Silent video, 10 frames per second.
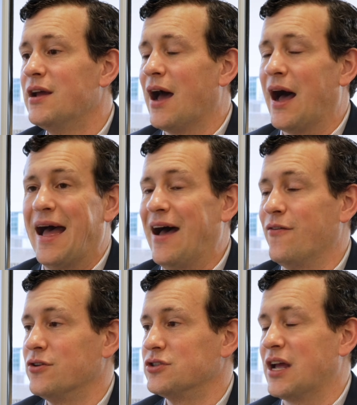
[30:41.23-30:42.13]
how
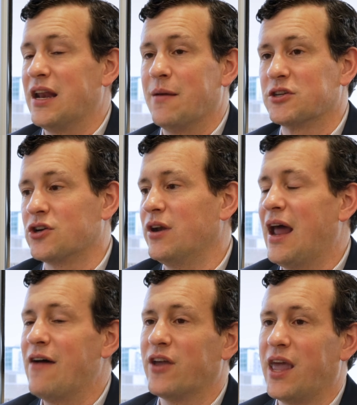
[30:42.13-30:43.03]
those dynamics are
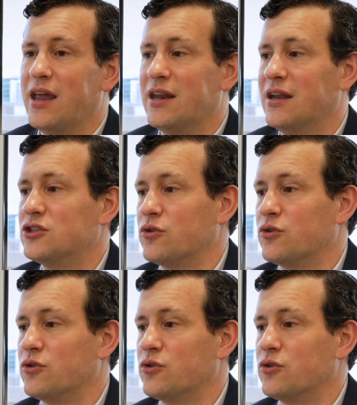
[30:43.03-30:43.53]
navigated,